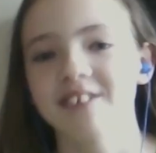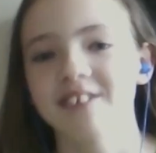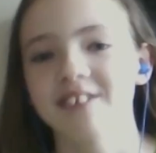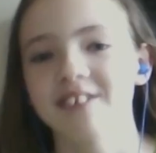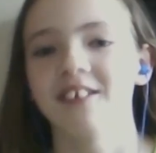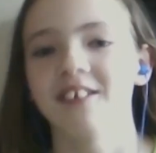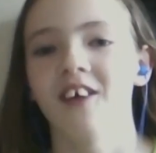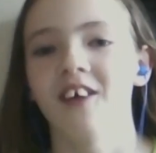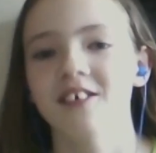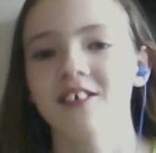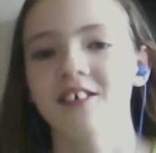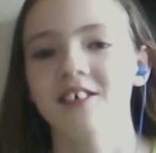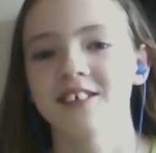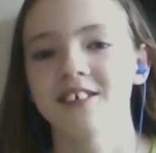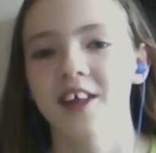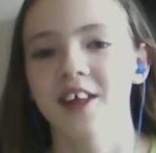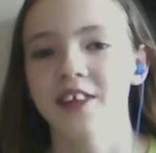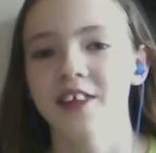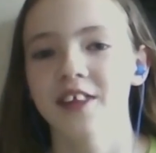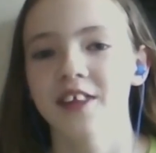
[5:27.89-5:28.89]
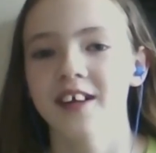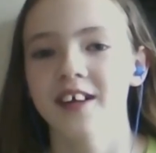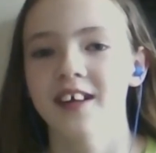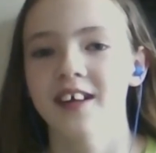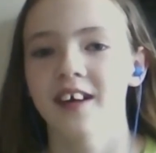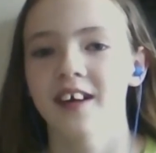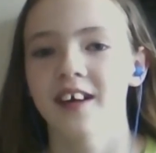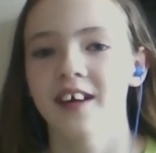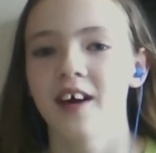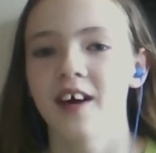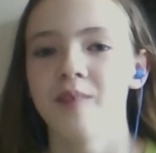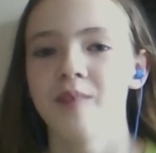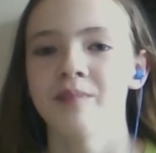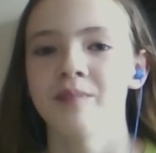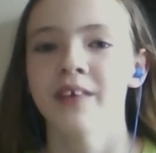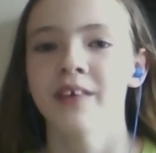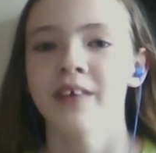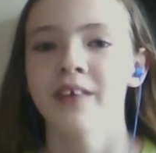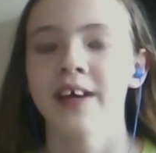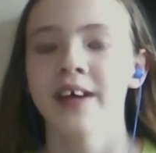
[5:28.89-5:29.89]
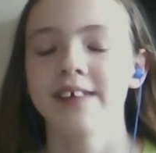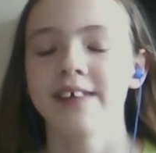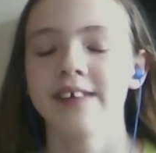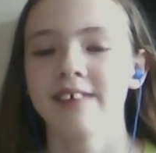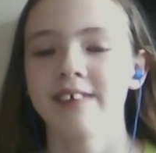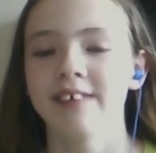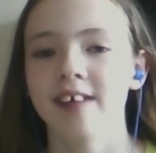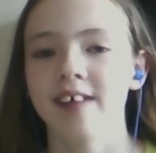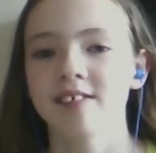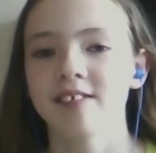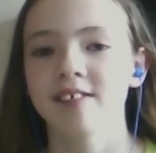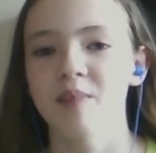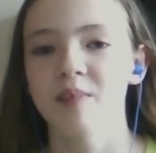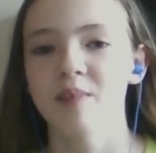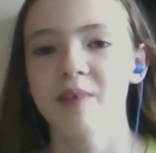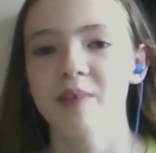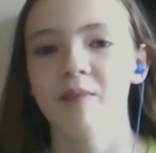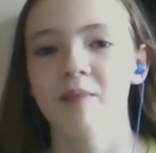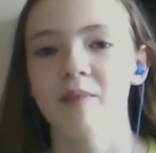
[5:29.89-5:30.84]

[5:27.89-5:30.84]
lot, and I think um, it takes a bit more